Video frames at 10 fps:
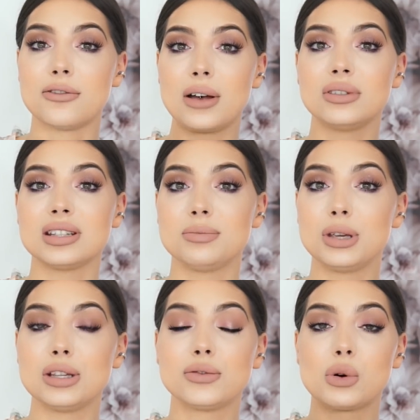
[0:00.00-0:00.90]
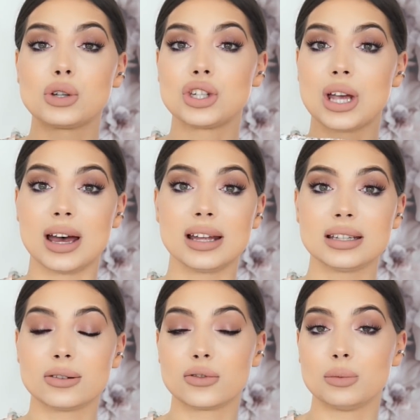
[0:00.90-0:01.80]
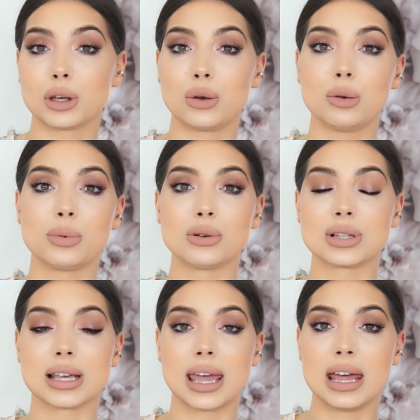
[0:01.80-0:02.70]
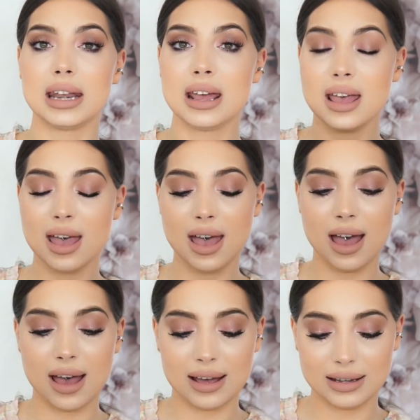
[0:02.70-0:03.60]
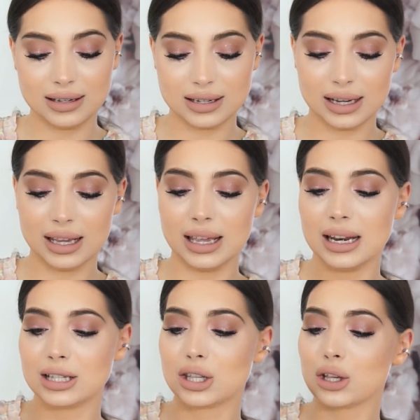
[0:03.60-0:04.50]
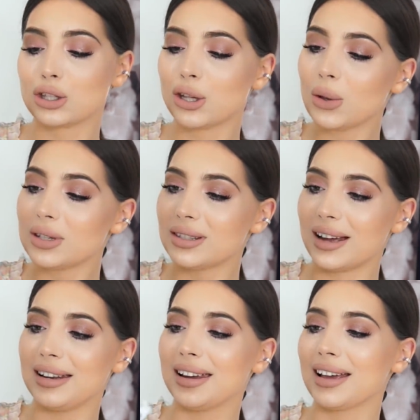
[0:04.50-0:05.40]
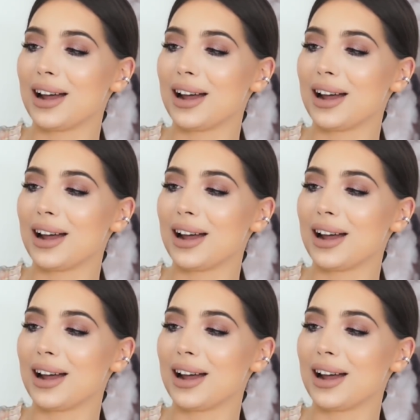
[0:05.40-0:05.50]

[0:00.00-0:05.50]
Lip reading: I found this beautiful shirt from the Kooples again and it is so stunning.